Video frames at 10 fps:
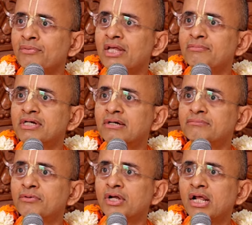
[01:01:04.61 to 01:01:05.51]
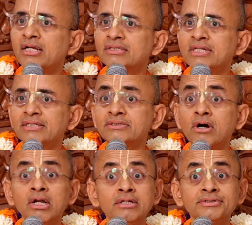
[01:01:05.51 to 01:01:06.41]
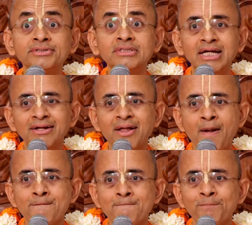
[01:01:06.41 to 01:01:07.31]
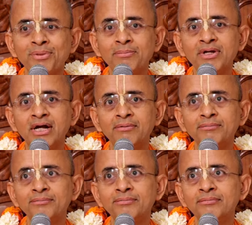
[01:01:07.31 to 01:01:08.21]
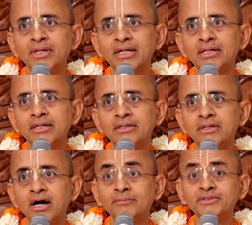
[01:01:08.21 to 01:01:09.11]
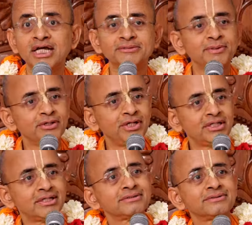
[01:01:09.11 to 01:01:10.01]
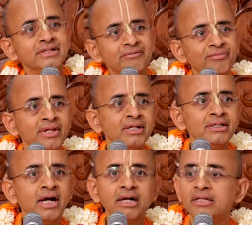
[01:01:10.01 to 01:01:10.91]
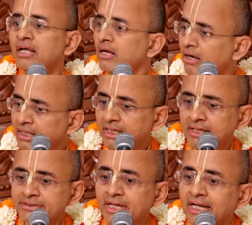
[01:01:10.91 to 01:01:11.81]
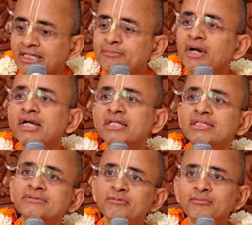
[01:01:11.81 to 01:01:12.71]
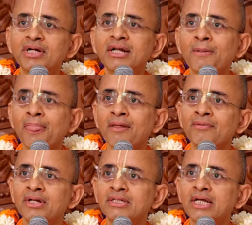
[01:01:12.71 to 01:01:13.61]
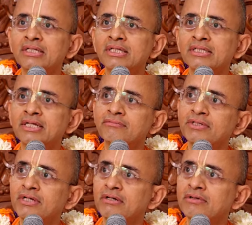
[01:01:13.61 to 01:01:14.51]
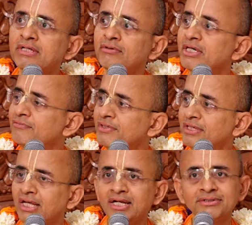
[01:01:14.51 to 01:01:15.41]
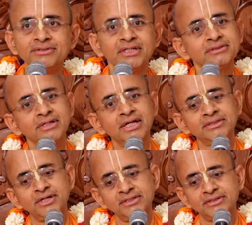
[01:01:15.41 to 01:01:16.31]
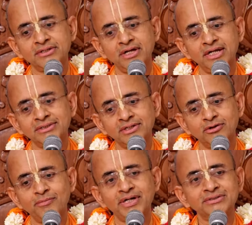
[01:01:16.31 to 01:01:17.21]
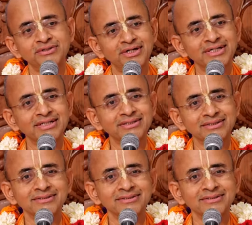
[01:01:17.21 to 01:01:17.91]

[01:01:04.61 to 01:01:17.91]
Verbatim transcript: They become more or less like scholars. Huh? They become like uh, armchair speculators. And they are not interested in expanding this movement. They think that we got very wonderful knowledge, just enjoy this knowledge and go back to Godhead.